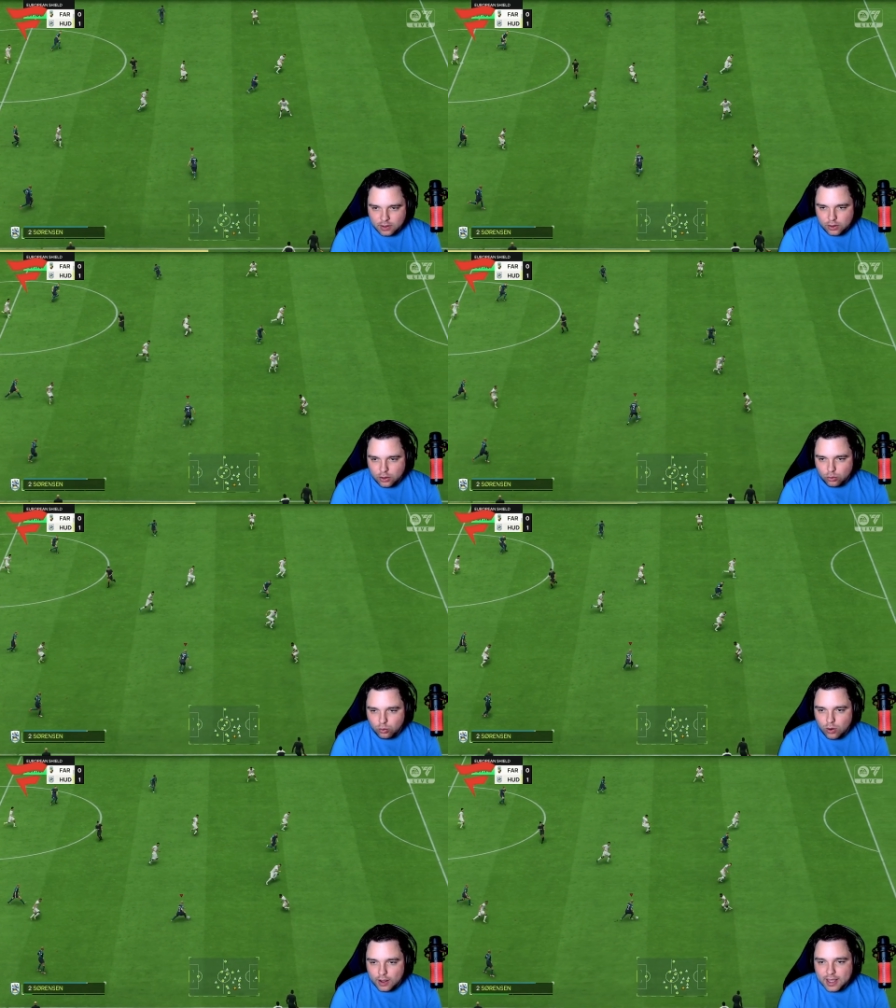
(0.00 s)

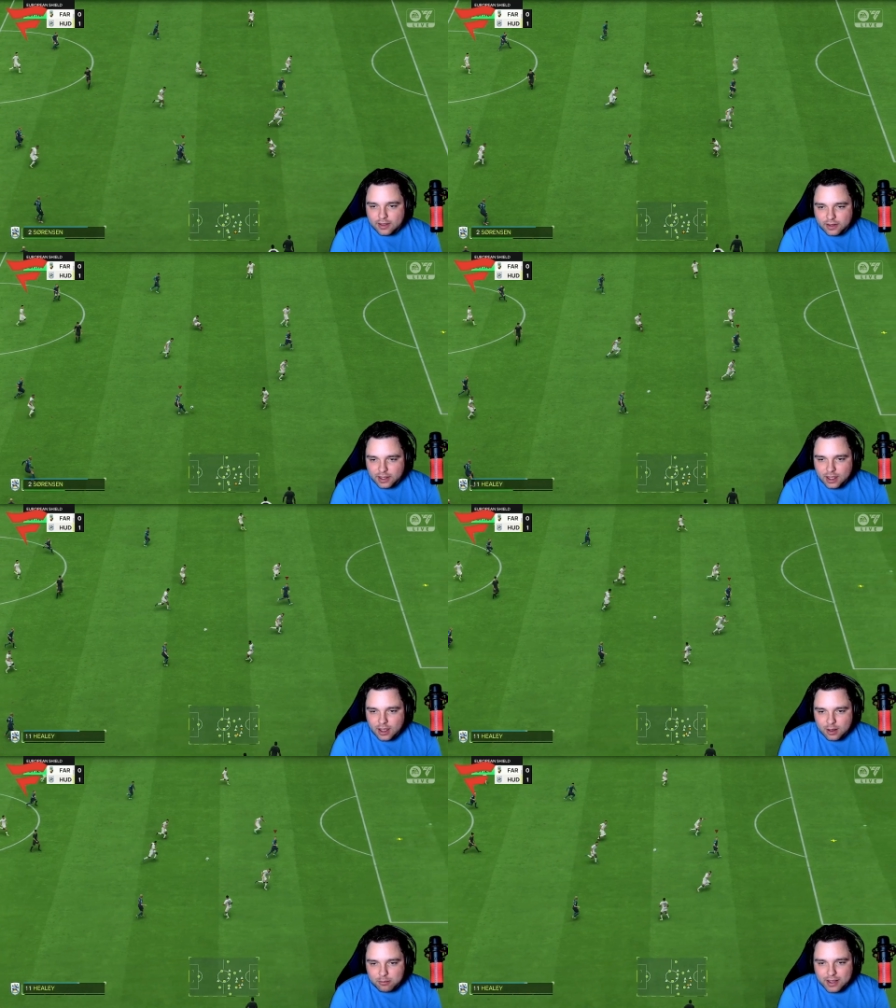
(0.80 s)
Ooh, Healy
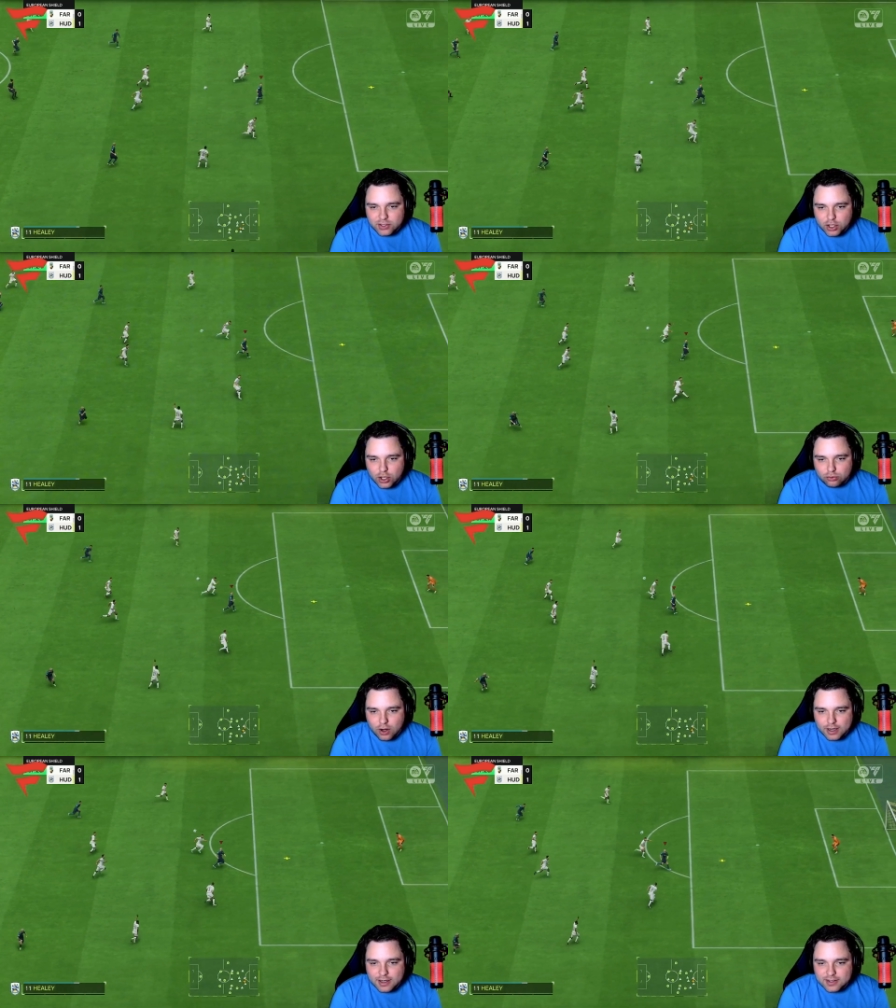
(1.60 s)
makes a good
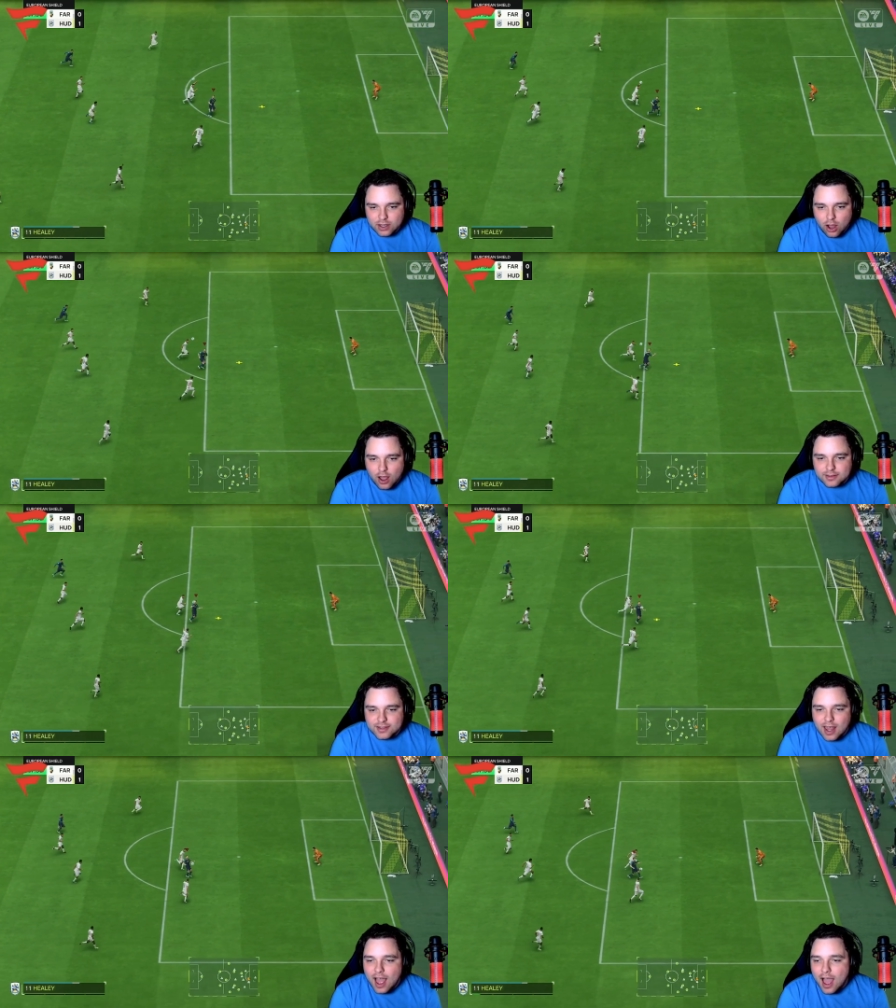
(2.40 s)
run. Is he
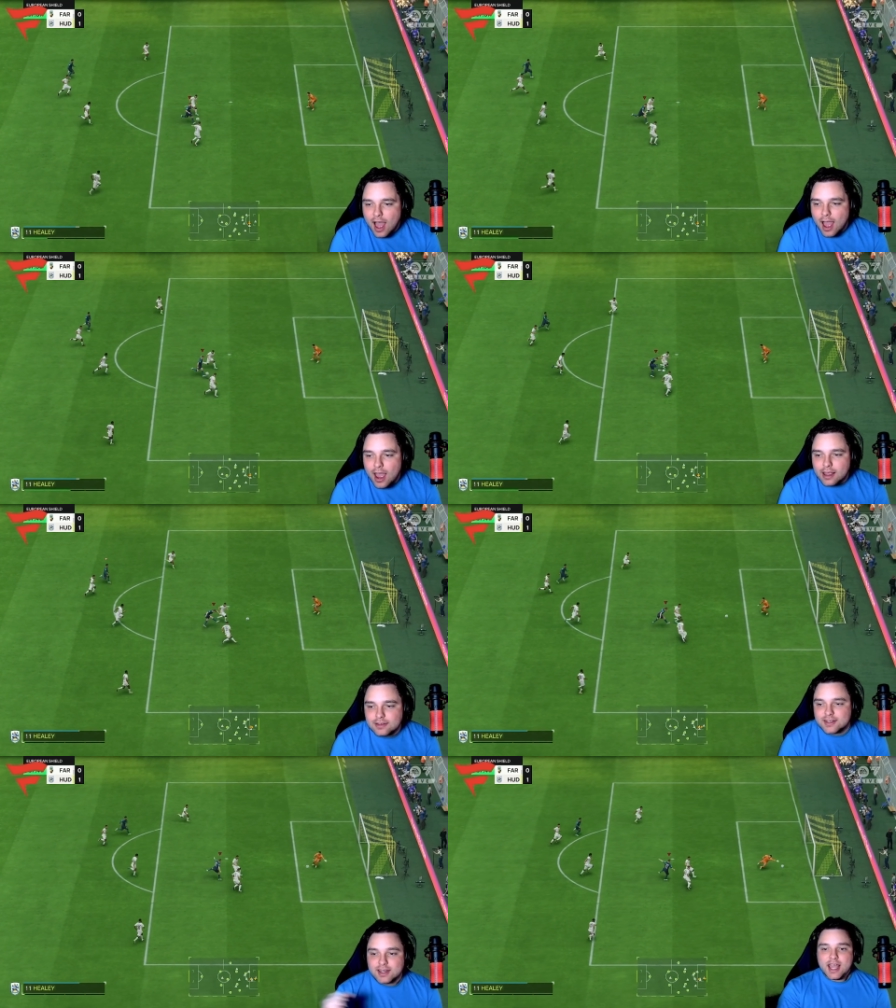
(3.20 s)

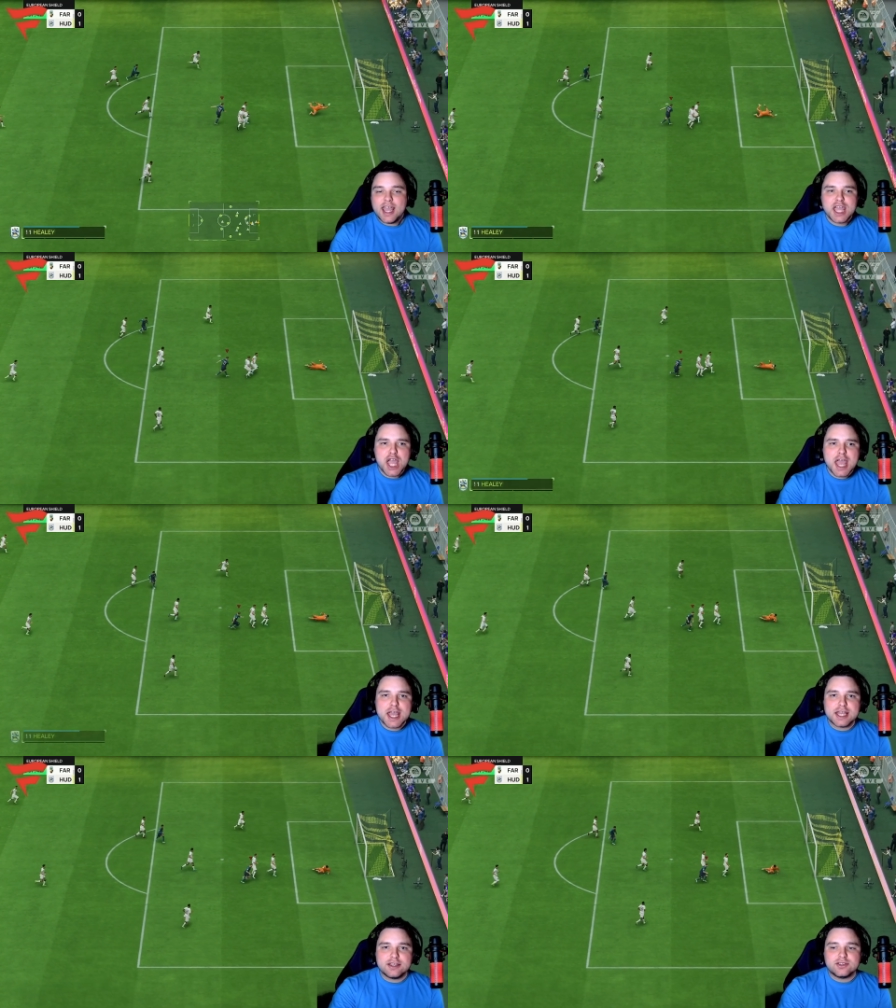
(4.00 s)
onside? He
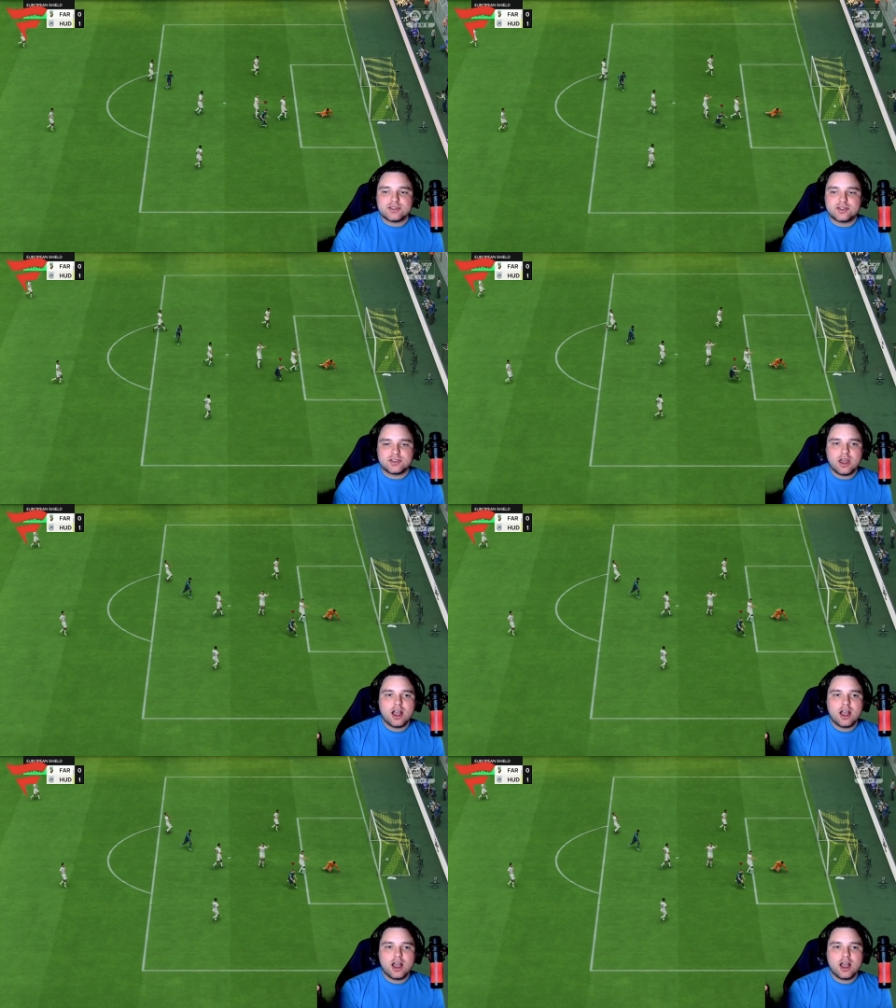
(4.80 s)
is!